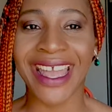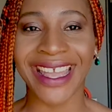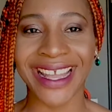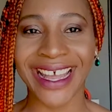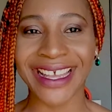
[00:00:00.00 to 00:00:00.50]

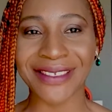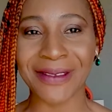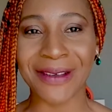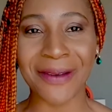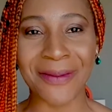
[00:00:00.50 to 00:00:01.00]
hey guys
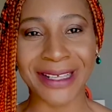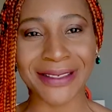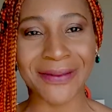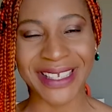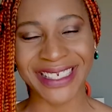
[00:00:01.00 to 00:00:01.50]
welcome back
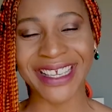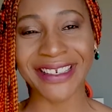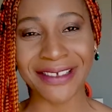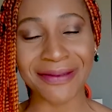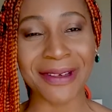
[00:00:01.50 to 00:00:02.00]
to my
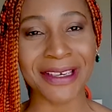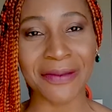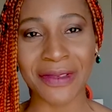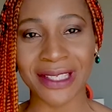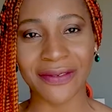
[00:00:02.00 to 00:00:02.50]
channel my
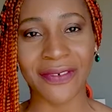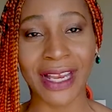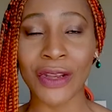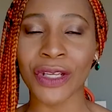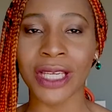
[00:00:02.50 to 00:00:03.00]
name is
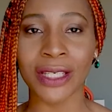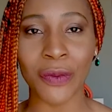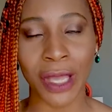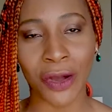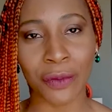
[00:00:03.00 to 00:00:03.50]
Falone and
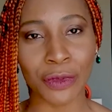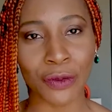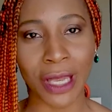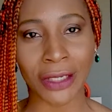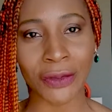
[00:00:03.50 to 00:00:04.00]
welcome to
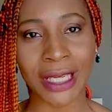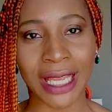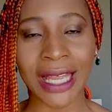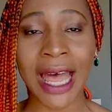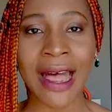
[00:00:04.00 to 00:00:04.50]

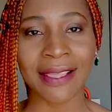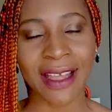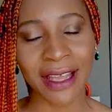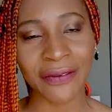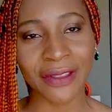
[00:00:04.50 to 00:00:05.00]
another
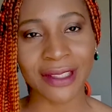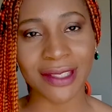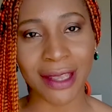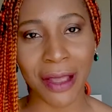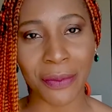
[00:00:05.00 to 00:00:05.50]
life in
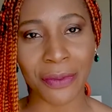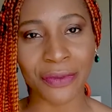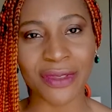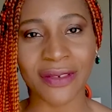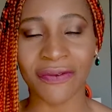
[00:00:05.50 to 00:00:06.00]

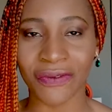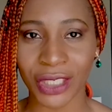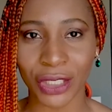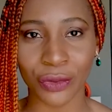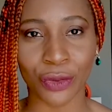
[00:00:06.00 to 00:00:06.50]
cyprus
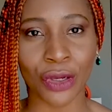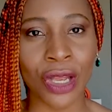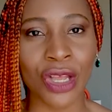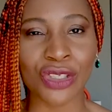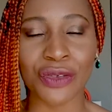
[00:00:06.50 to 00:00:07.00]
video
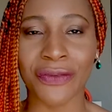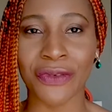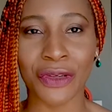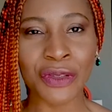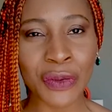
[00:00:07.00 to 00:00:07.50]
so if
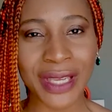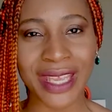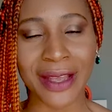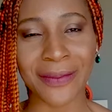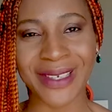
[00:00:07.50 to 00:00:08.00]
you're new
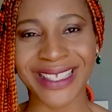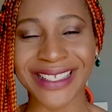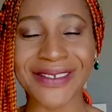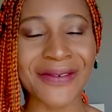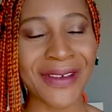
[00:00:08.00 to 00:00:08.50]
here please
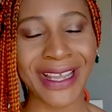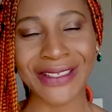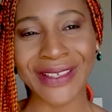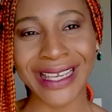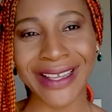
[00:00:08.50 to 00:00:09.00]
don't forget
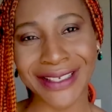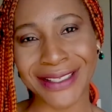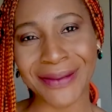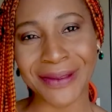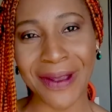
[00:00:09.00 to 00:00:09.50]
to click the
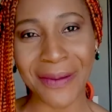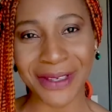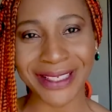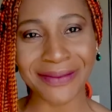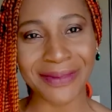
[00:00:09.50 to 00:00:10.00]
subscribe
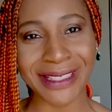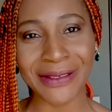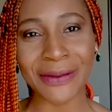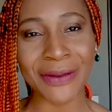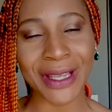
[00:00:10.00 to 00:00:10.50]
button
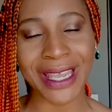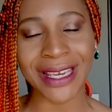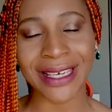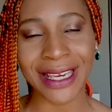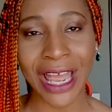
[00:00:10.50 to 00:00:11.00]
below
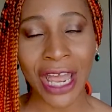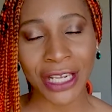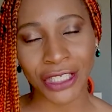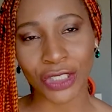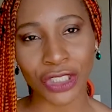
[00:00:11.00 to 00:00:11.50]
and
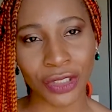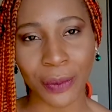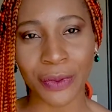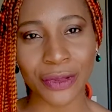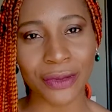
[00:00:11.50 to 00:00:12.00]
turn on your
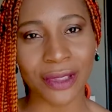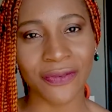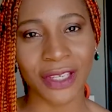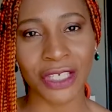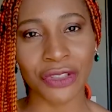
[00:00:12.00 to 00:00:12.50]
post
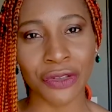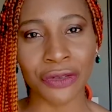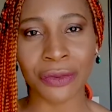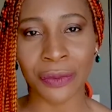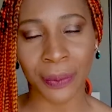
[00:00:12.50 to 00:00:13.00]

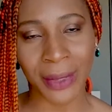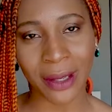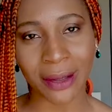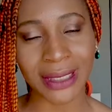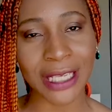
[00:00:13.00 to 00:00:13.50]
notification
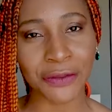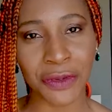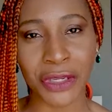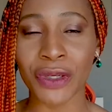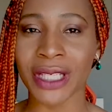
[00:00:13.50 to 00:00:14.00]
bell that way
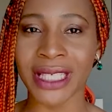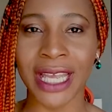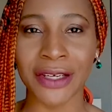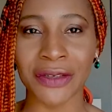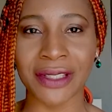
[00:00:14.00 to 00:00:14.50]
you can
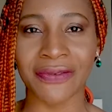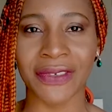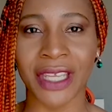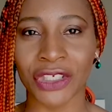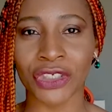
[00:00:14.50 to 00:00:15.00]
get
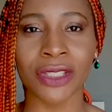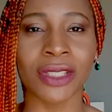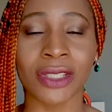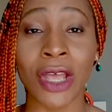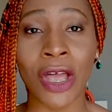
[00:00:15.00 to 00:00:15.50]

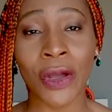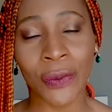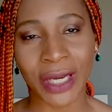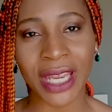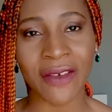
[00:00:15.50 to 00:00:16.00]
notifications
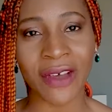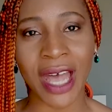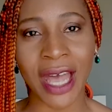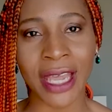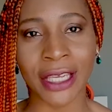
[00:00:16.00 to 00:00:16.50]
whenever
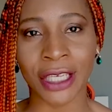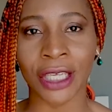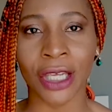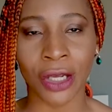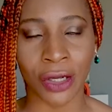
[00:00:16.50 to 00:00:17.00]
i
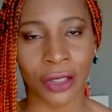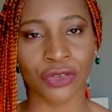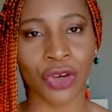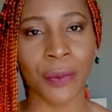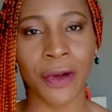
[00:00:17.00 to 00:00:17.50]

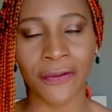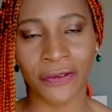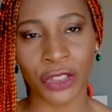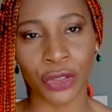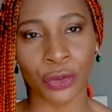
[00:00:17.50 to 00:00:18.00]
drop a
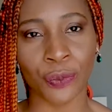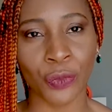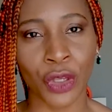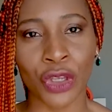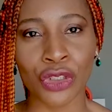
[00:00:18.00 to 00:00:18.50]
video
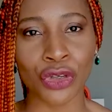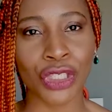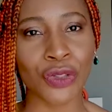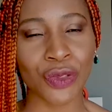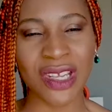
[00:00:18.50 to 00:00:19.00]
so
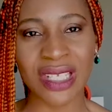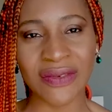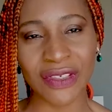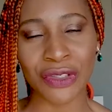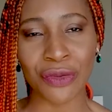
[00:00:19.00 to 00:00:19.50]
in today's
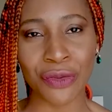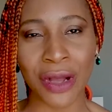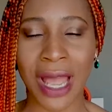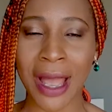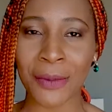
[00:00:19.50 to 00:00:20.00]
video,
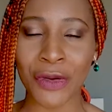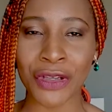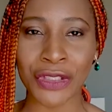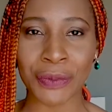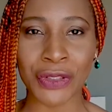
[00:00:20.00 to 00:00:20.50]
I'm
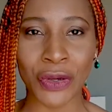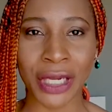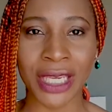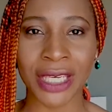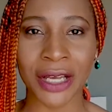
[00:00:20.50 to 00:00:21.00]
going to be
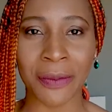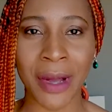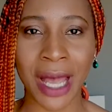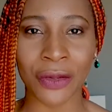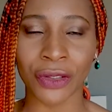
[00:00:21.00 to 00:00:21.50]
talking
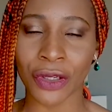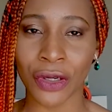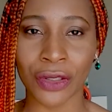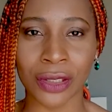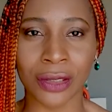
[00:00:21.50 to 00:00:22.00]
about the
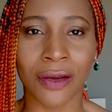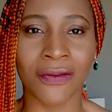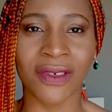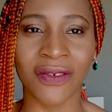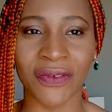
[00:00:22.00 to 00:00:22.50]
cost of
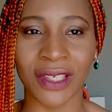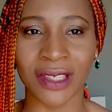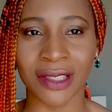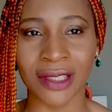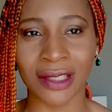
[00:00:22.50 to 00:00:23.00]
living
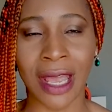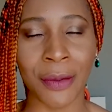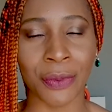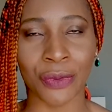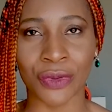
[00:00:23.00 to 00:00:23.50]
in
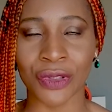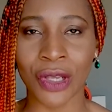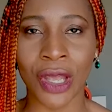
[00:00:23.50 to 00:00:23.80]
Cyprus.